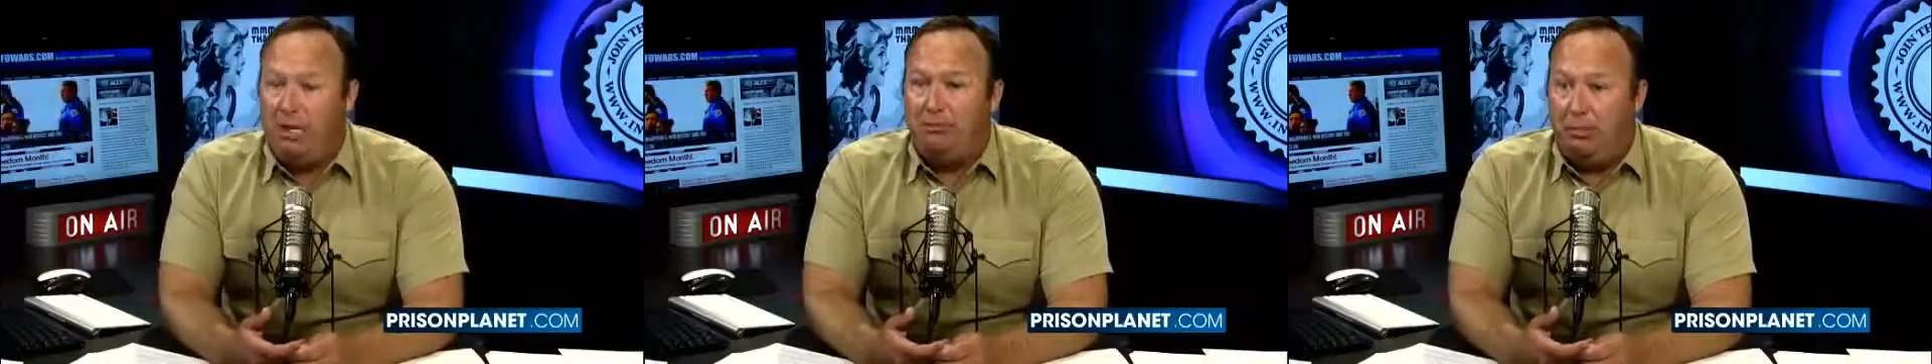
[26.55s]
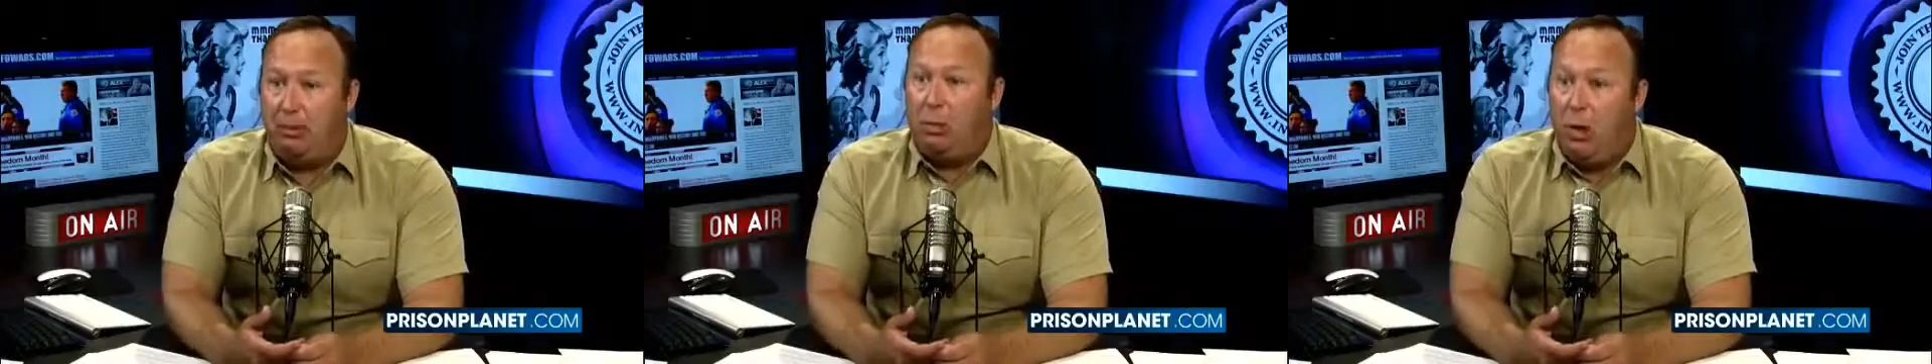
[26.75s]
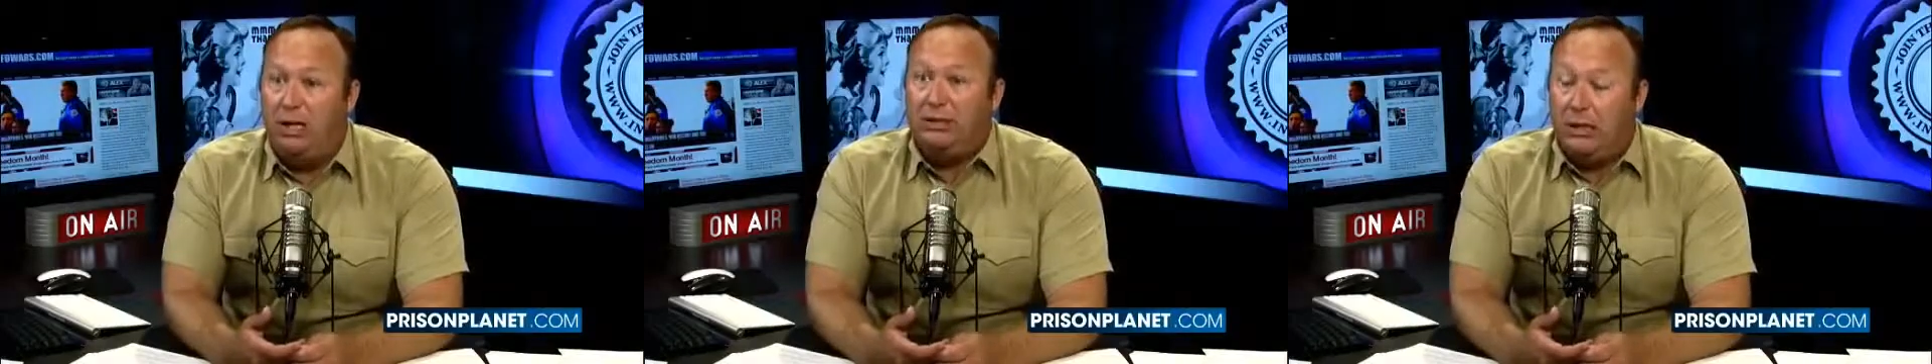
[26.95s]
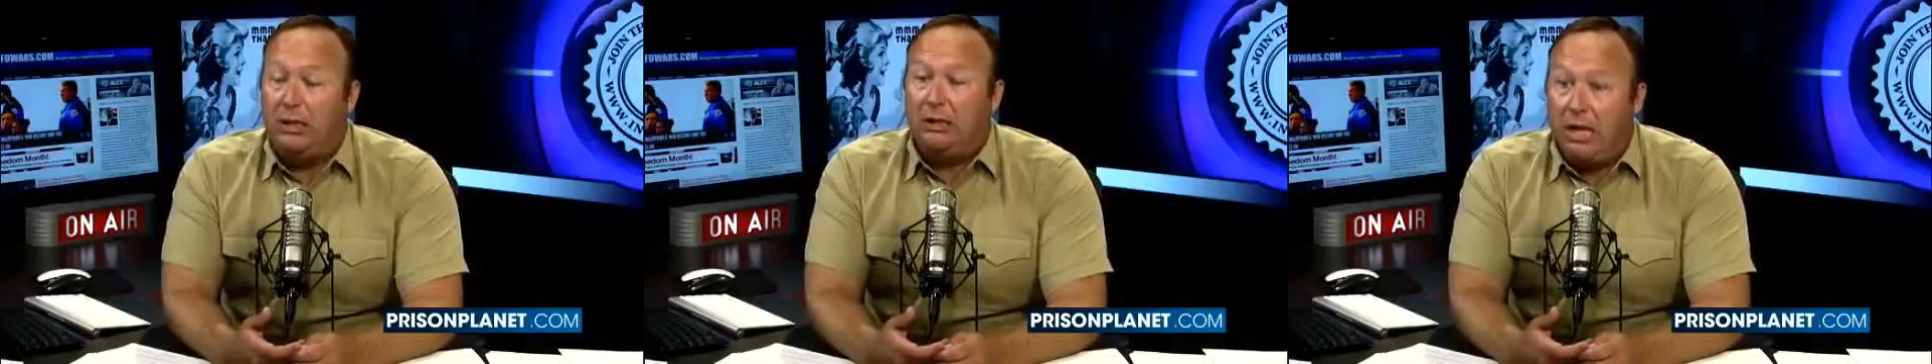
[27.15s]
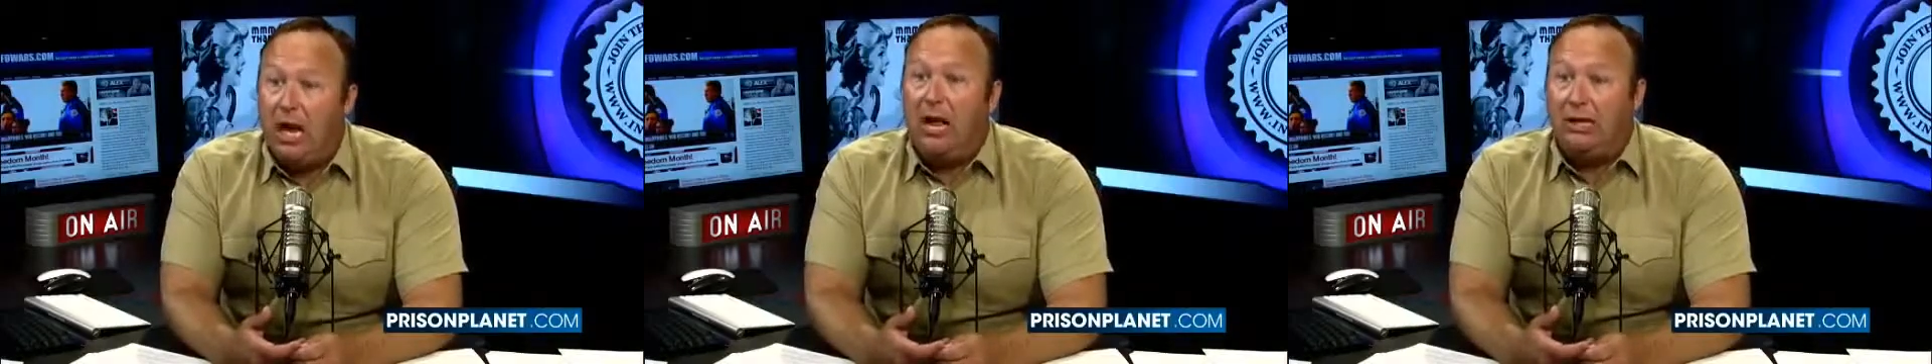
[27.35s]
people want
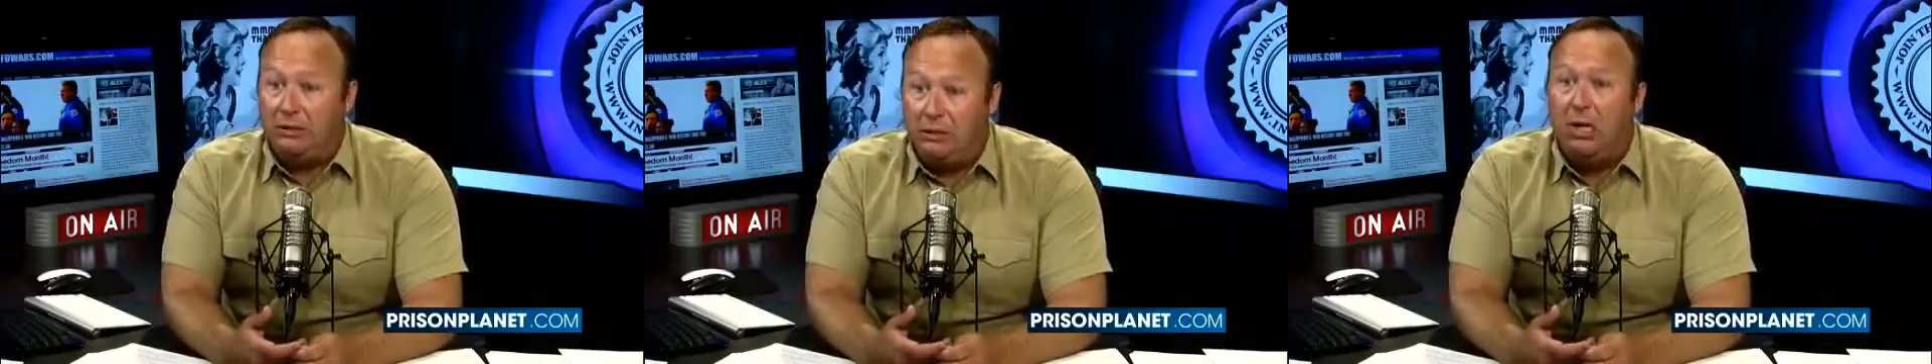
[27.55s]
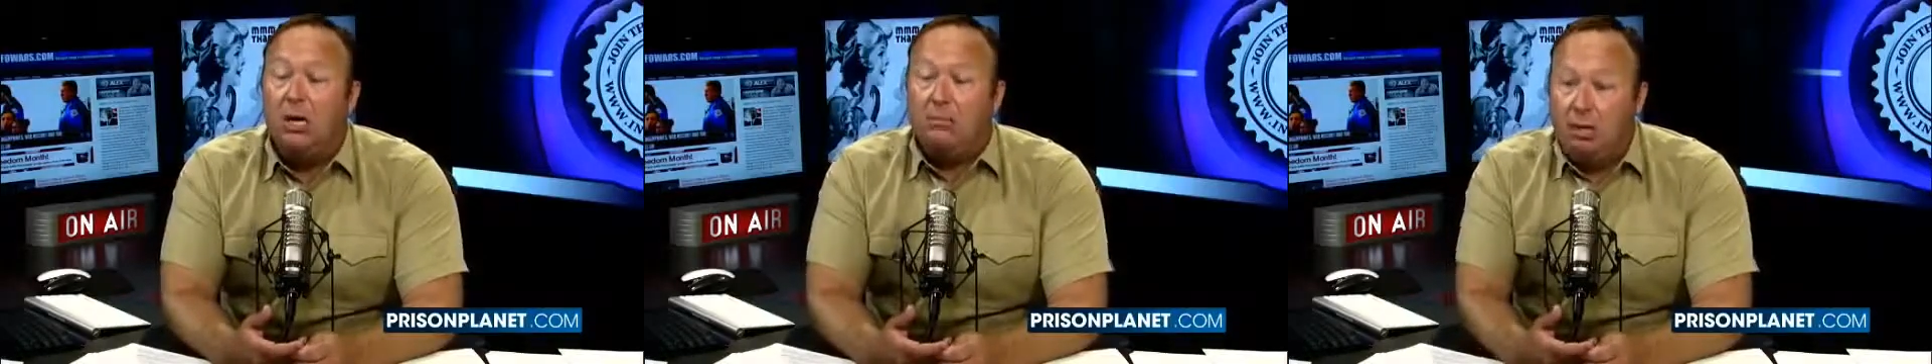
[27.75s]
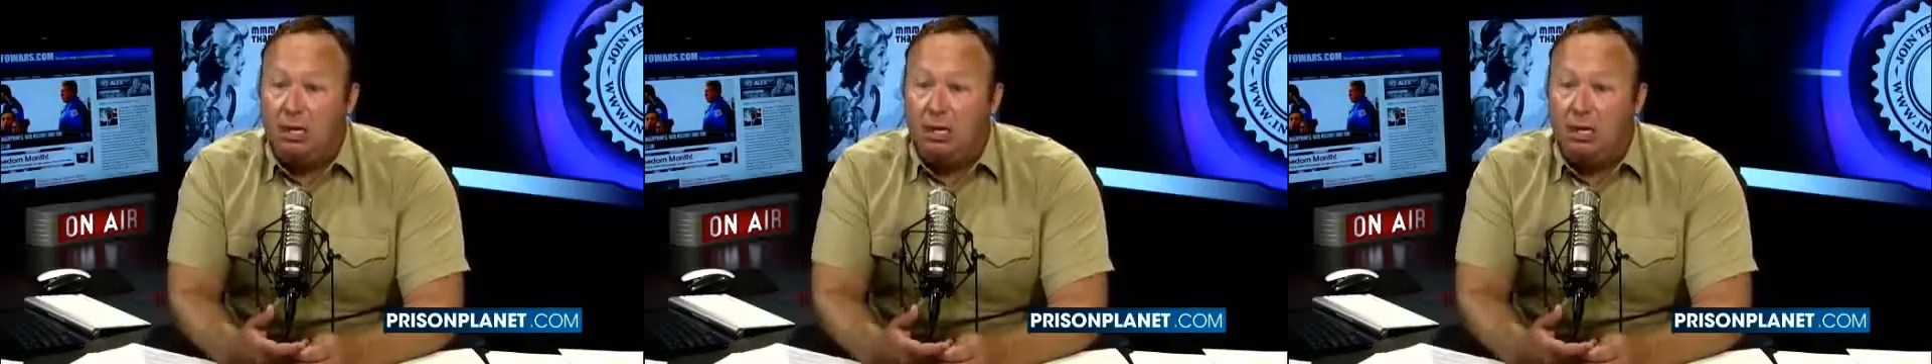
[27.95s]
their guns